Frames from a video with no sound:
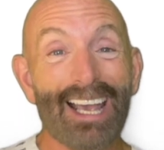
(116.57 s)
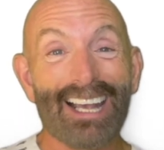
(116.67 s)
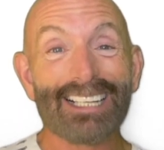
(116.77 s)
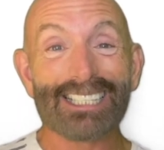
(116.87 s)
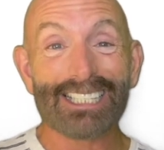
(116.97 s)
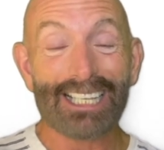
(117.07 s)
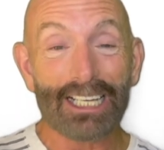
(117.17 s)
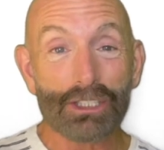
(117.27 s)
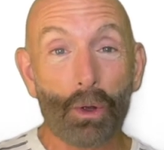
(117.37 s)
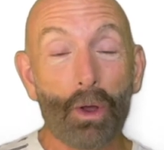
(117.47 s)
It
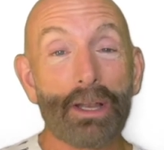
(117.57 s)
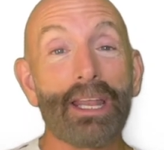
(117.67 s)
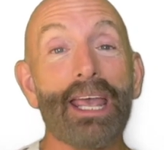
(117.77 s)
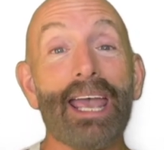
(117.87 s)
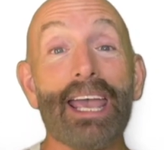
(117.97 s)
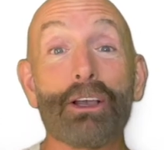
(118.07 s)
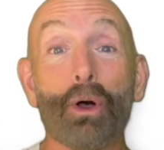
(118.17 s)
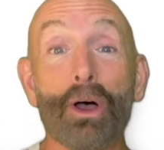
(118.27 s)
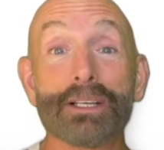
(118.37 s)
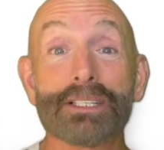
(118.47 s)
sticks on, it
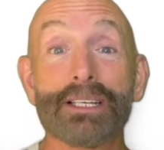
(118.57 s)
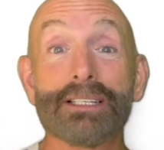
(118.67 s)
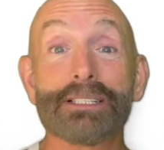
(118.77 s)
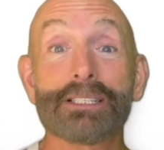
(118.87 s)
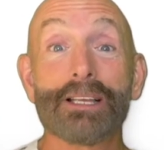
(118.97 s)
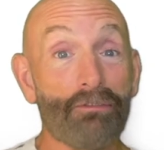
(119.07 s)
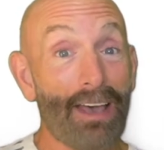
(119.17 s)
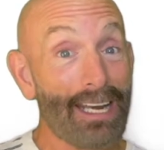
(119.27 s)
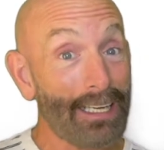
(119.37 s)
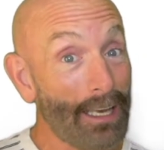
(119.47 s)
causes
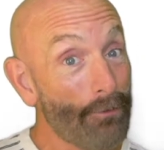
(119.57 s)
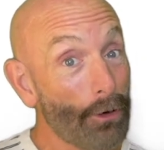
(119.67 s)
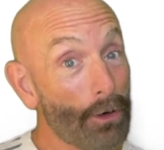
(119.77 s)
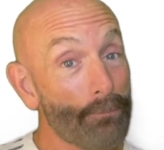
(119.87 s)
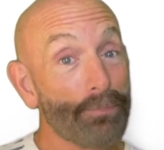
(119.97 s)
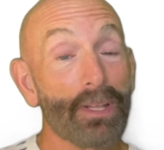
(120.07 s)
fatty liver.